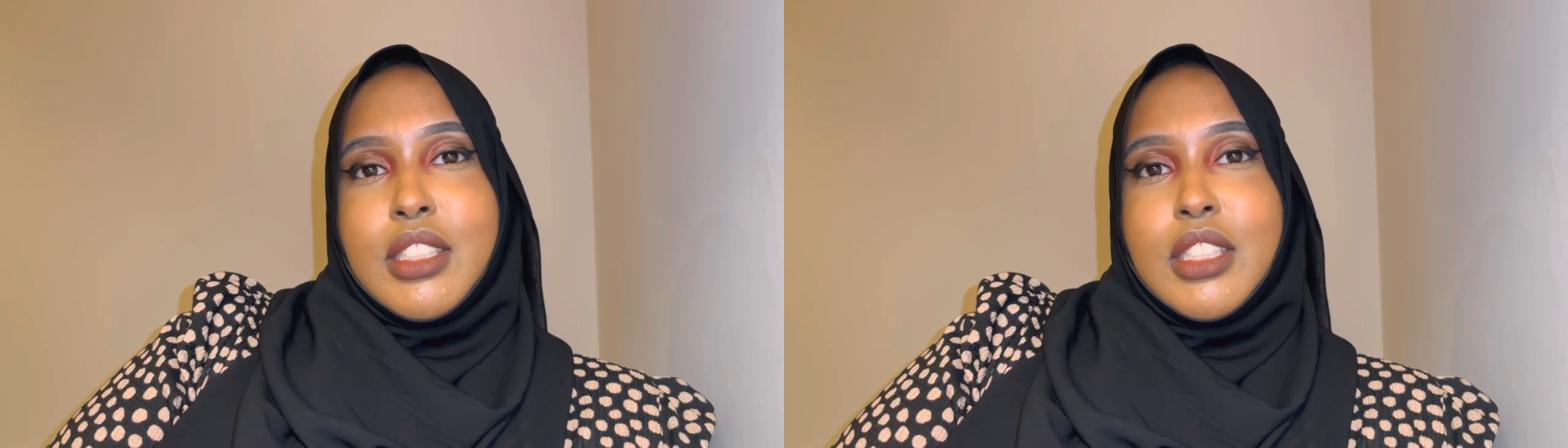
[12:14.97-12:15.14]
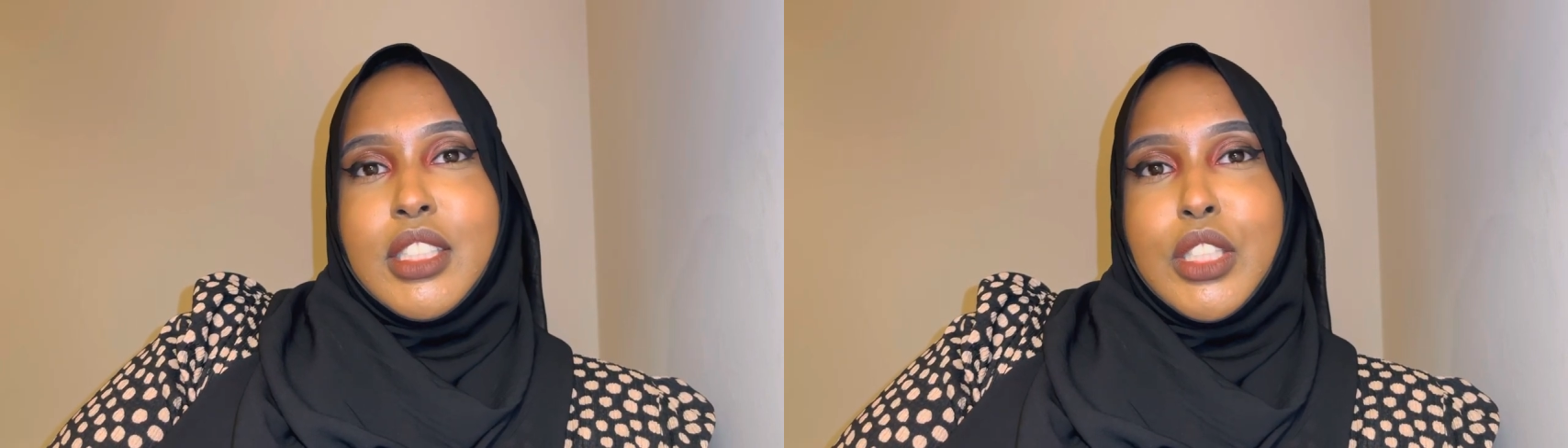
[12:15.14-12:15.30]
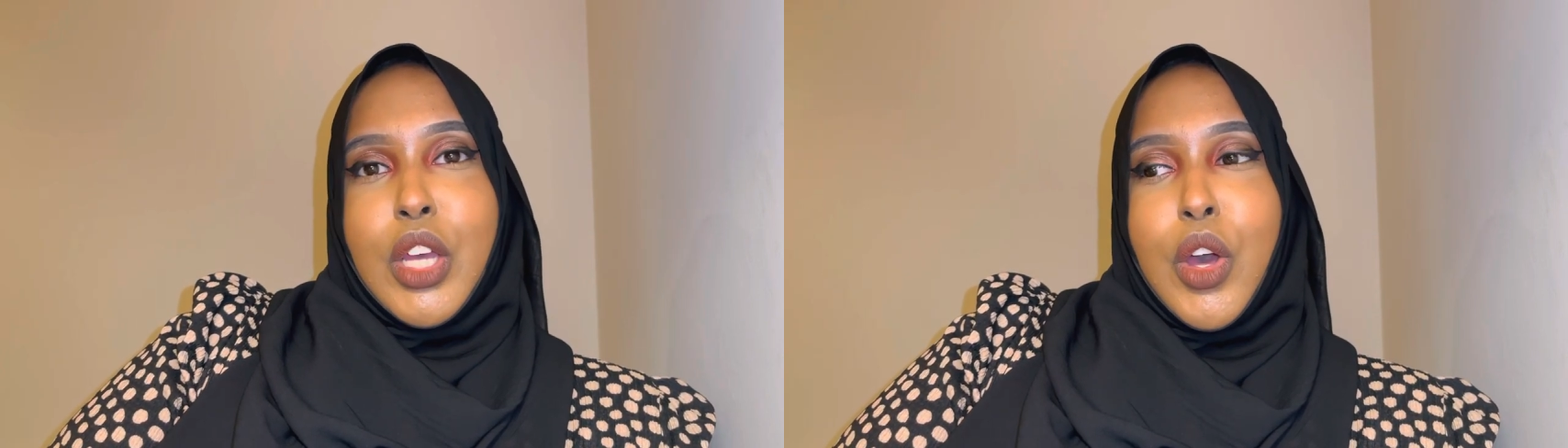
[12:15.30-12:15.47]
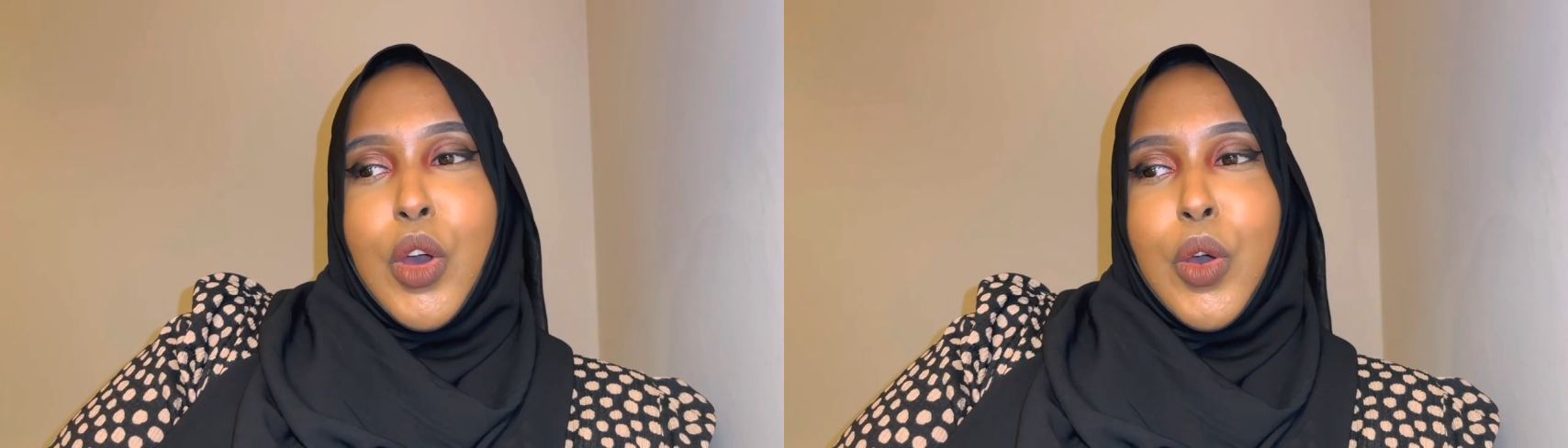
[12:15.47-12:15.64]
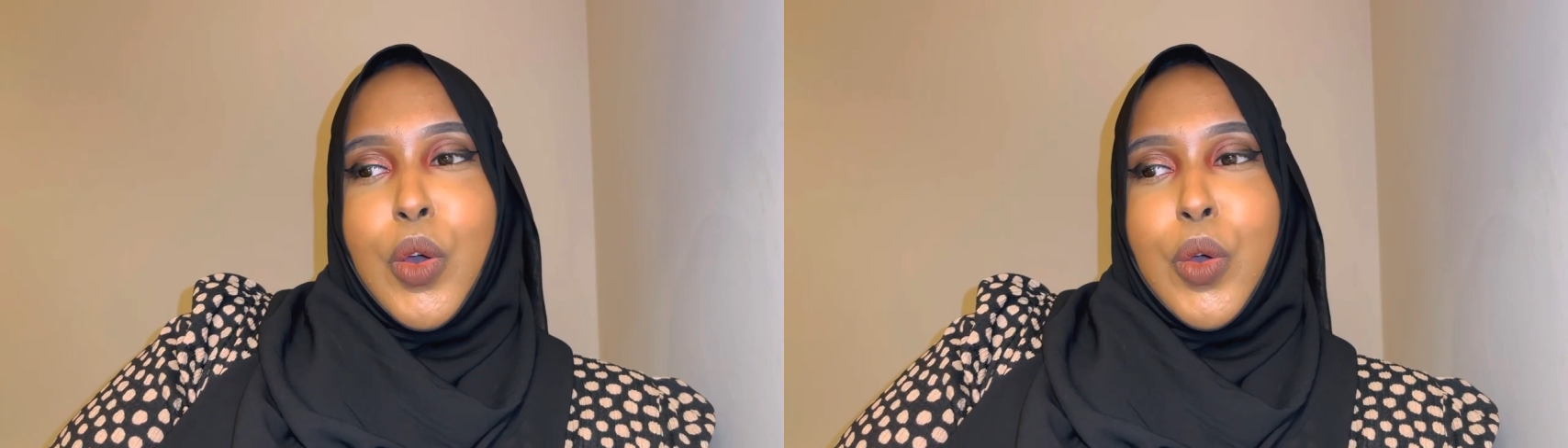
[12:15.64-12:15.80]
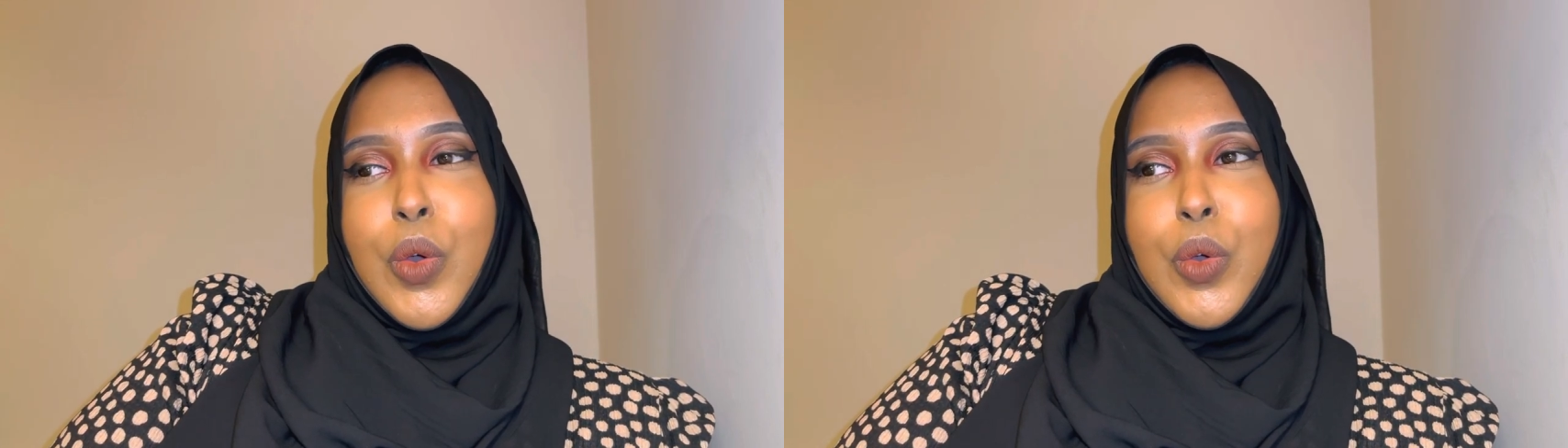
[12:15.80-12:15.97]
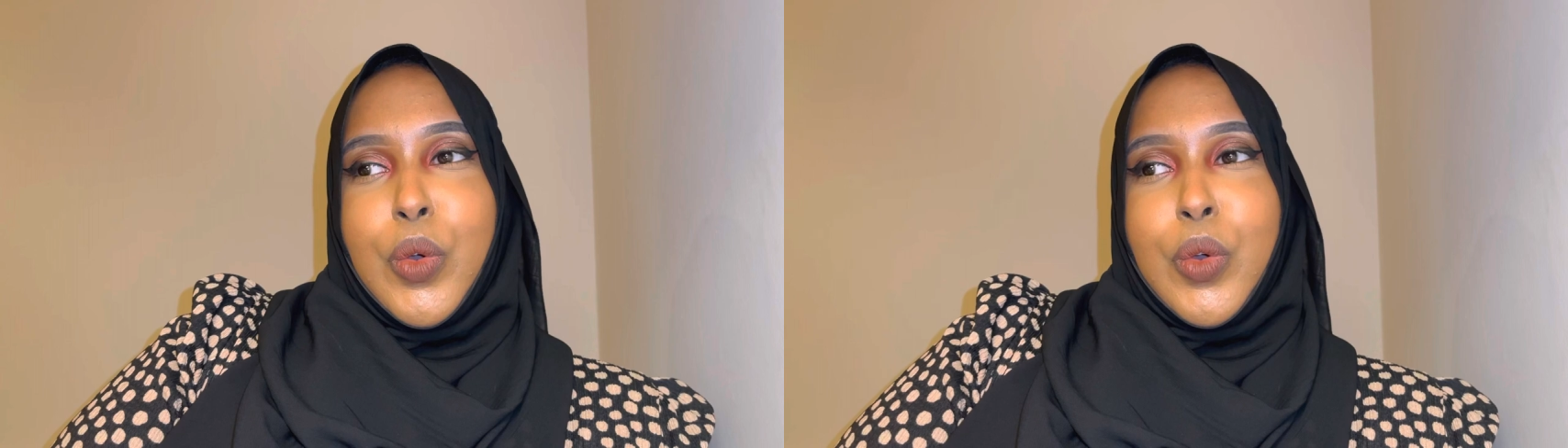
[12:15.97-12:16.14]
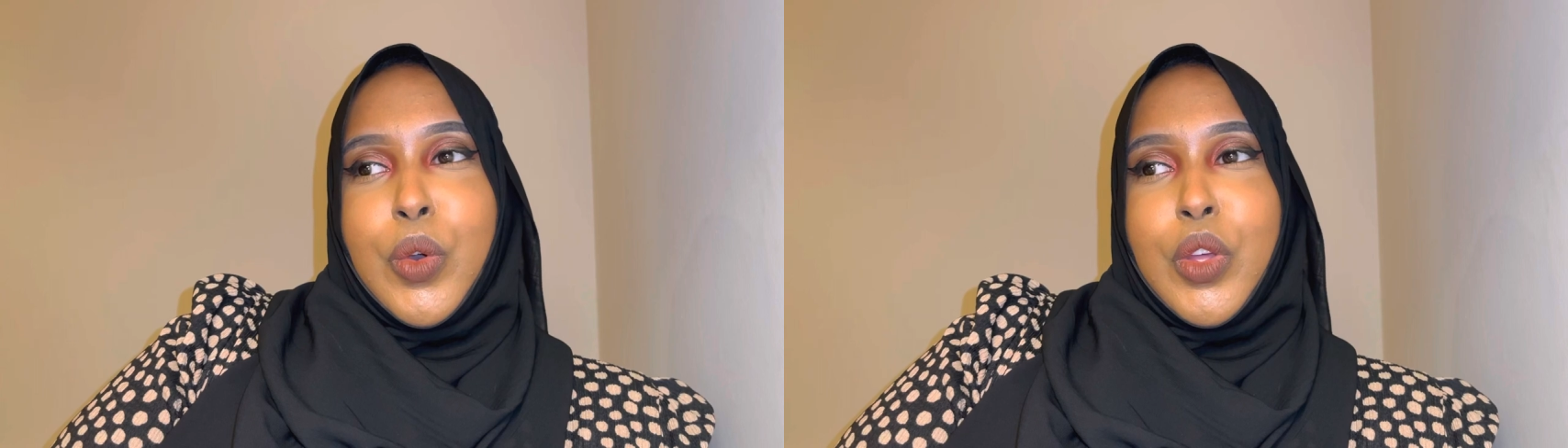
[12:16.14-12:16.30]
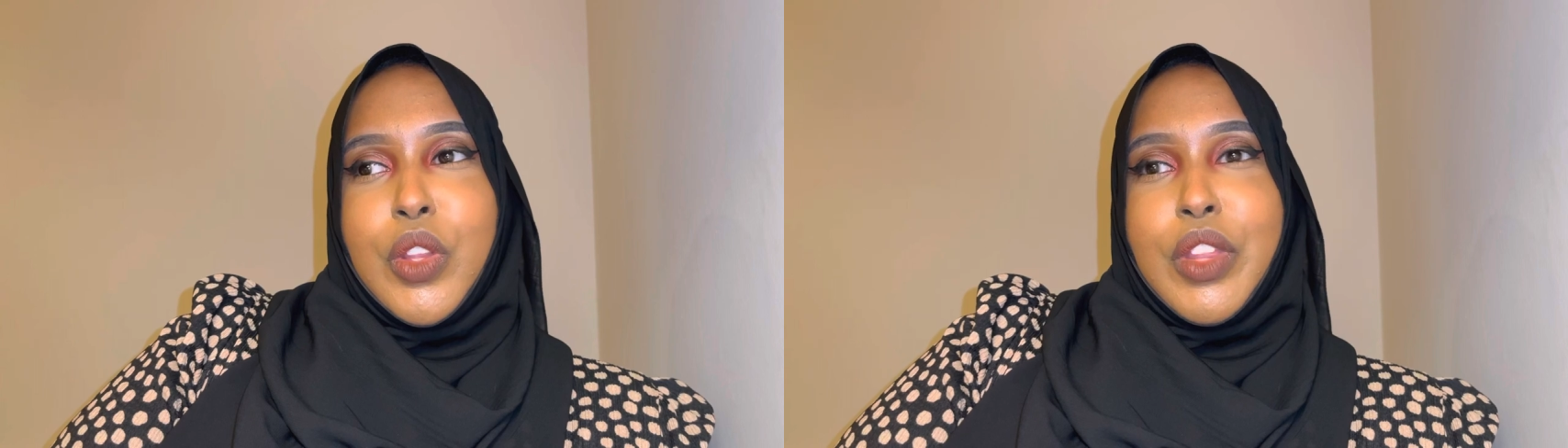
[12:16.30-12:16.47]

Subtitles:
so